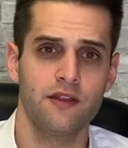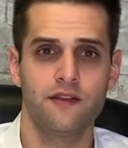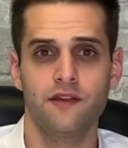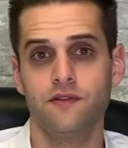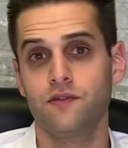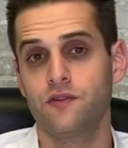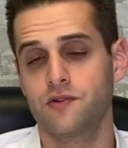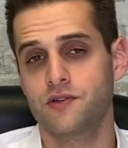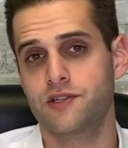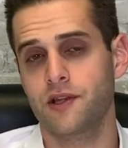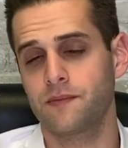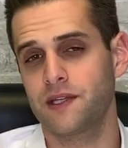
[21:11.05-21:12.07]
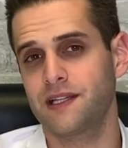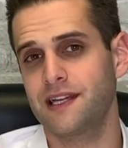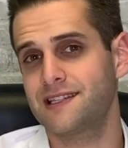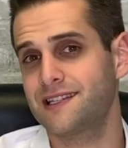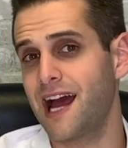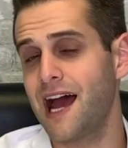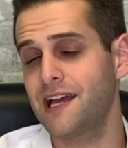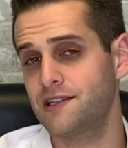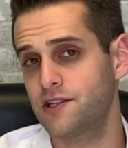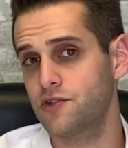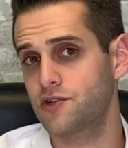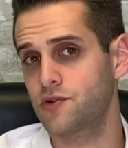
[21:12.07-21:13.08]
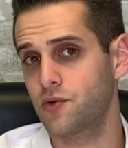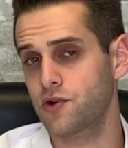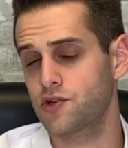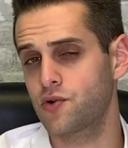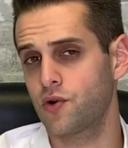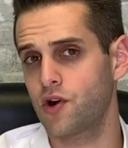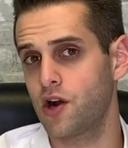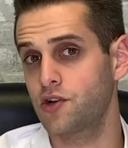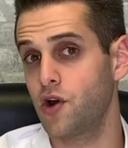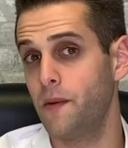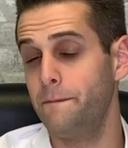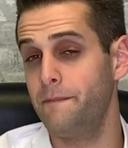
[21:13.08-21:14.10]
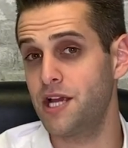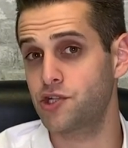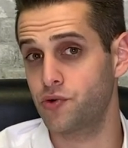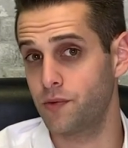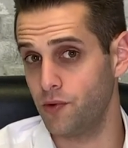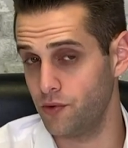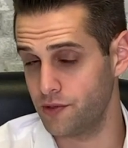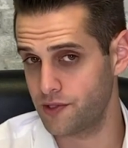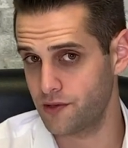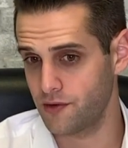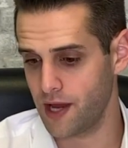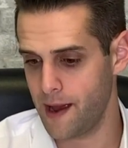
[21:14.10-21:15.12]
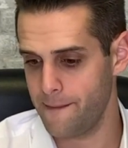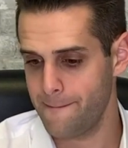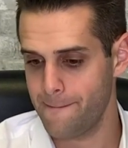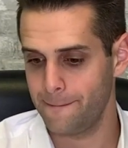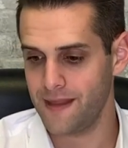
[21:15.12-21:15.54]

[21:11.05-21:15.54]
Then there's something that's ties to your scorecard called measurables, okay?